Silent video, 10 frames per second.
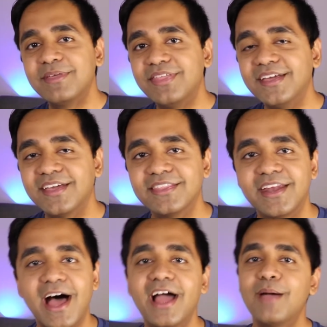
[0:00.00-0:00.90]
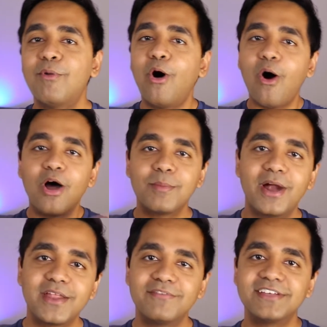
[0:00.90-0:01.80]
be thinking that I am all
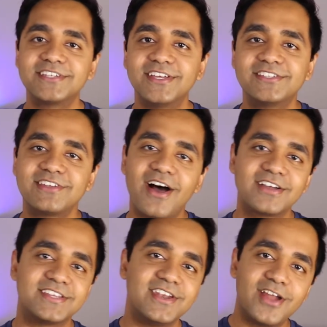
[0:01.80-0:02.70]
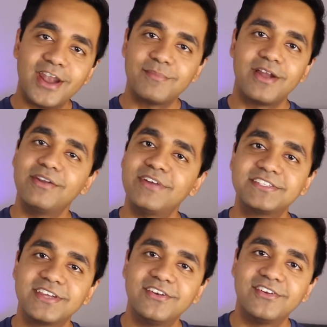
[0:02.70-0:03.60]
about investing in stocks and not about
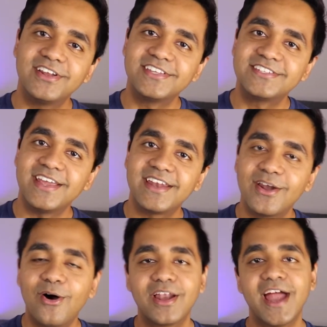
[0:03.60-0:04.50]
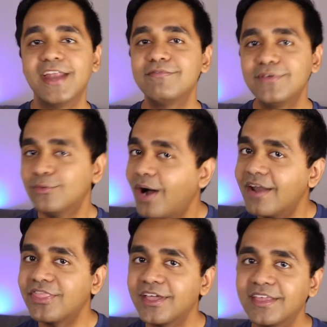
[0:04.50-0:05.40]
investing in real estate at all, and if you
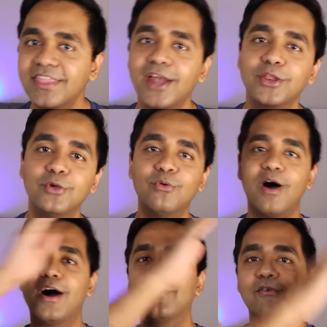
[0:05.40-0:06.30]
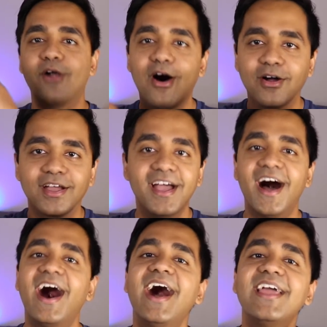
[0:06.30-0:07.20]
are thinking that, you are wrong.
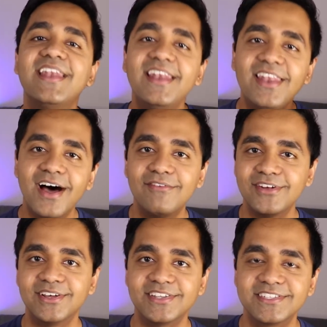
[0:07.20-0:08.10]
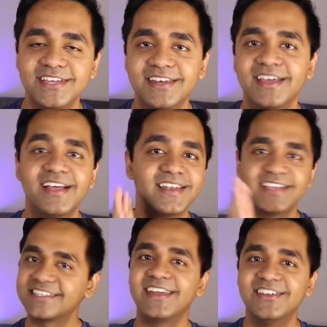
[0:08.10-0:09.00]
I love real estate.
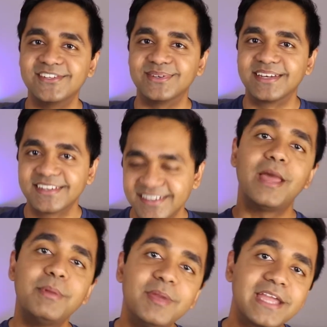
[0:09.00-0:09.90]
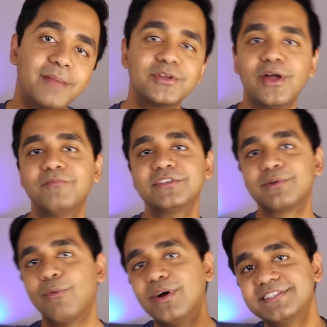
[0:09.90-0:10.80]
Let's get into it. Let me be Captain Obvious
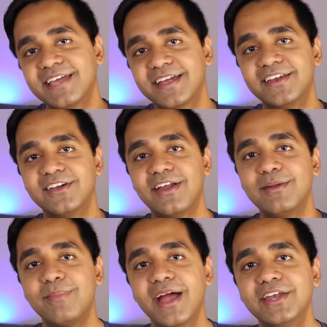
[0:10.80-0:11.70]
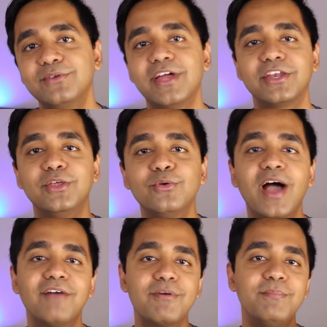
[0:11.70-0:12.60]
for 1 second here and remind you that you
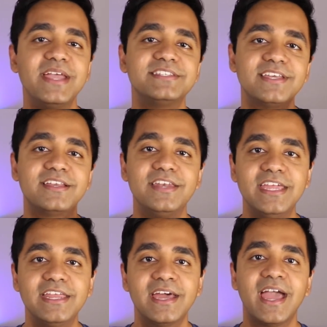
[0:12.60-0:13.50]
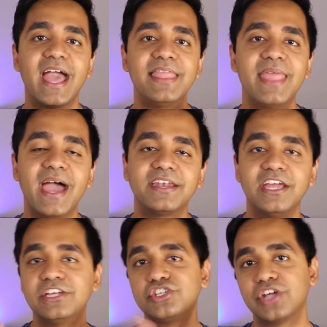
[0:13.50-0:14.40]
have a basic need, and that
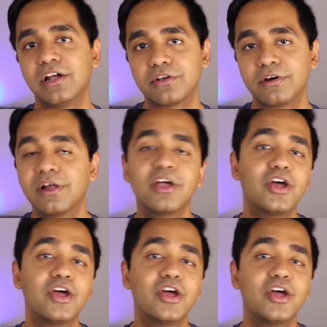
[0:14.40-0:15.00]
is shelter.